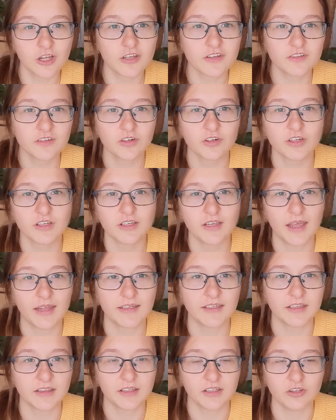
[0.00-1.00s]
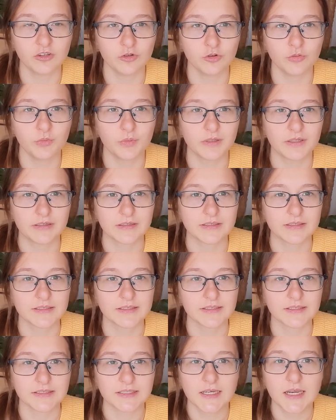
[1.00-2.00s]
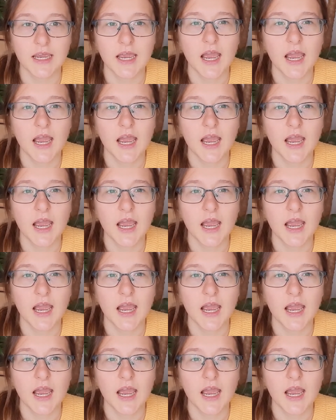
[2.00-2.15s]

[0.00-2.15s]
not starting anything new because